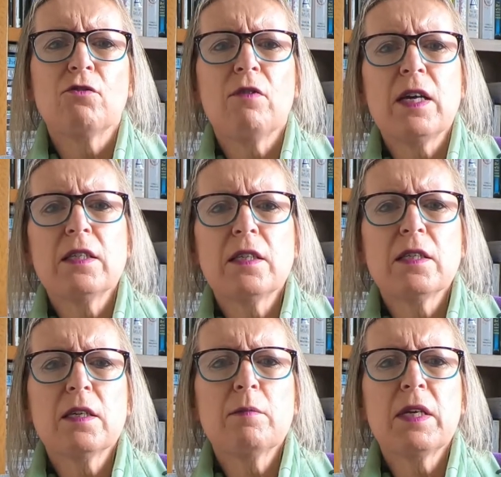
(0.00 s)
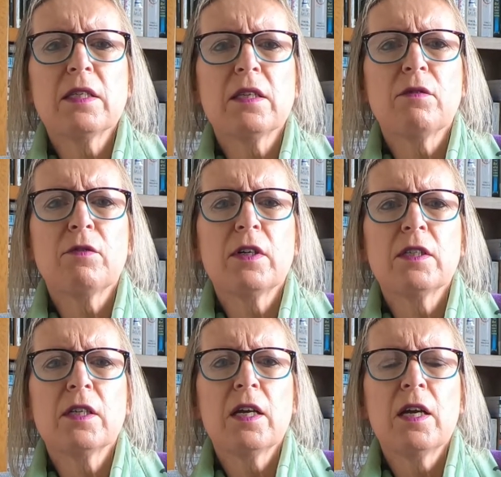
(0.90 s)
the racism he
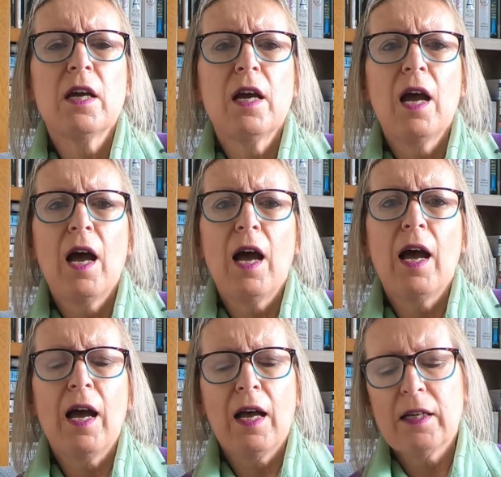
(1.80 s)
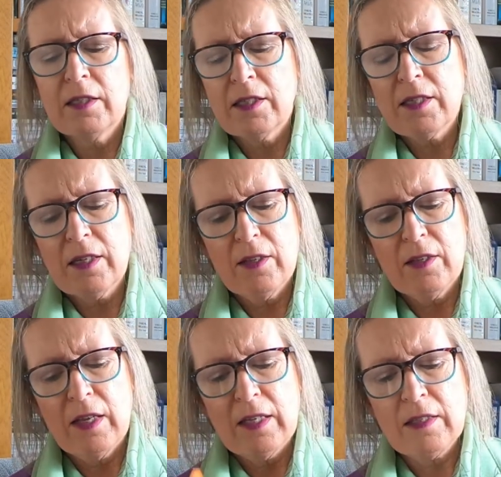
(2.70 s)
suffered, and
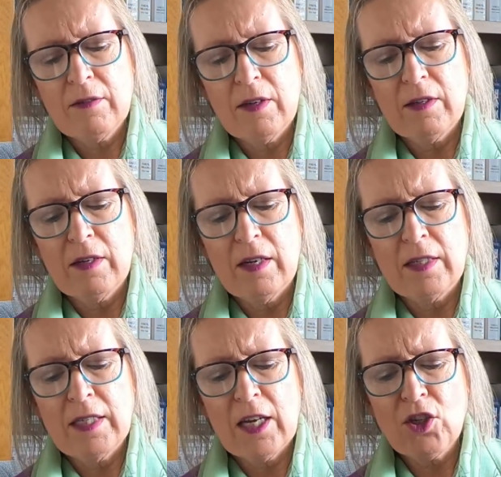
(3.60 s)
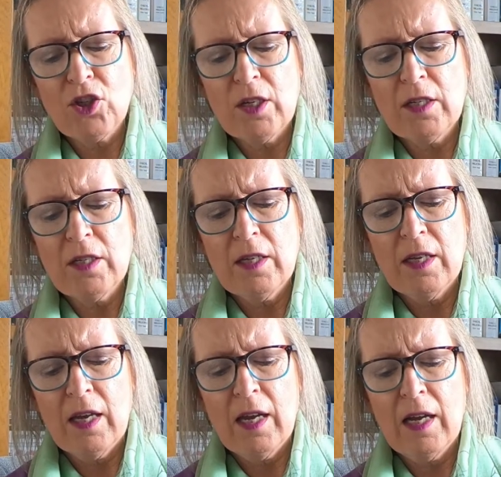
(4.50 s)
his addiction,
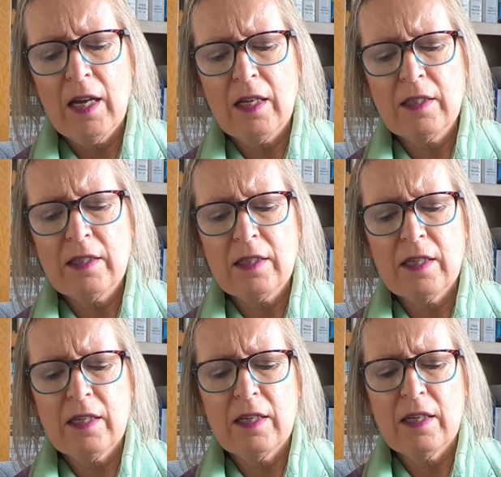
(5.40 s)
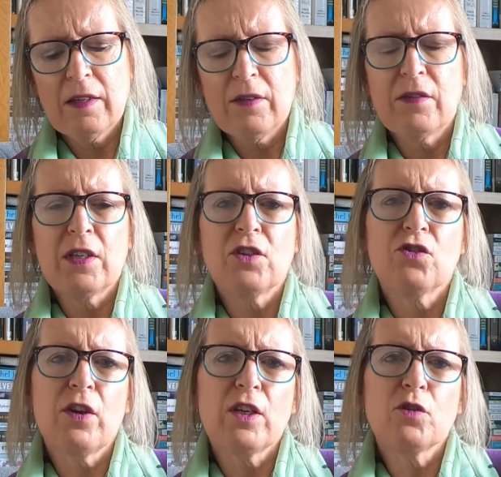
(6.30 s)
and the
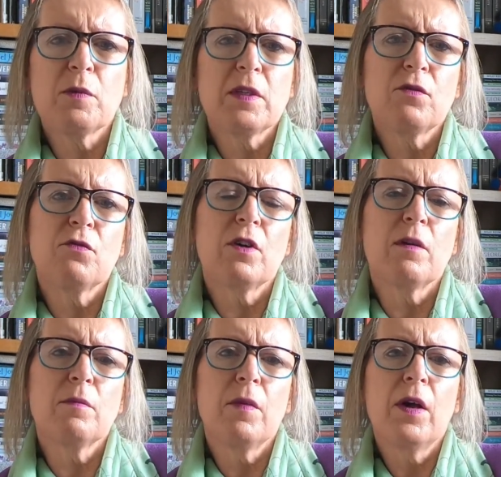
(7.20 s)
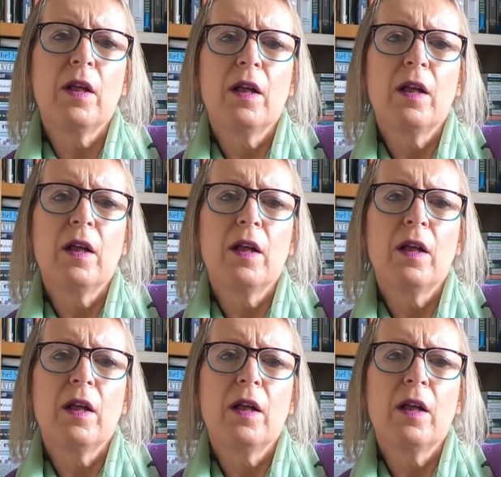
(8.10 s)
estrangement from